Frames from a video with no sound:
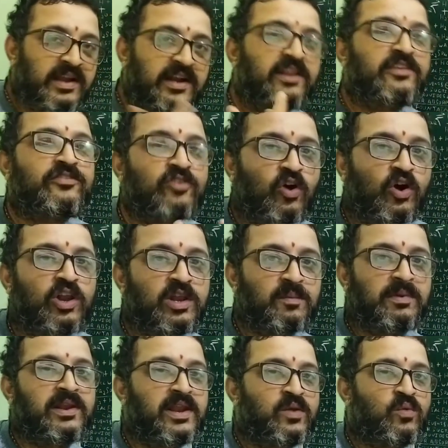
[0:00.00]
it is
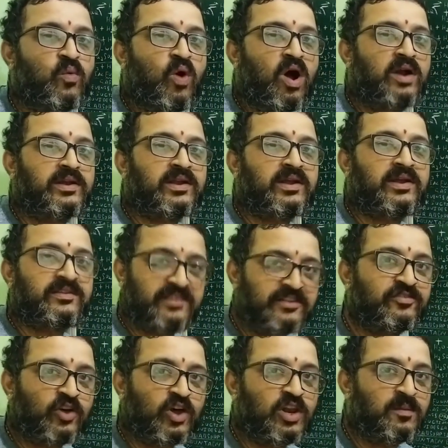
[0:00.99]
soluble in what? Is
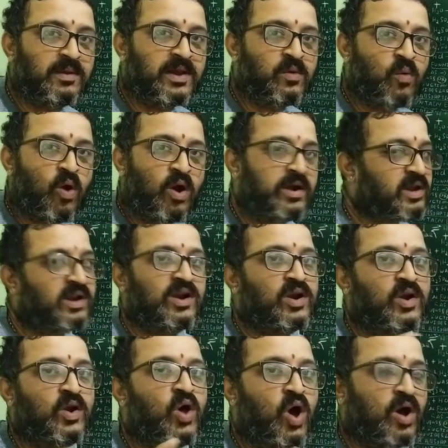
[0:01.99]
it soluble in water?
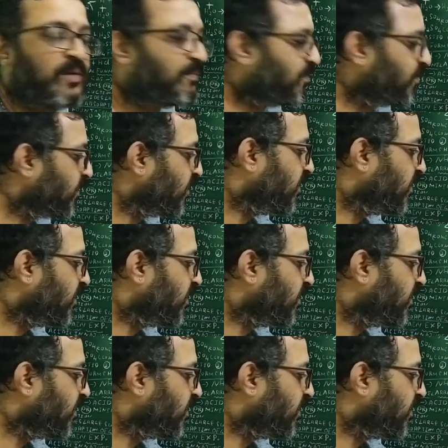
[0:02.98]
No.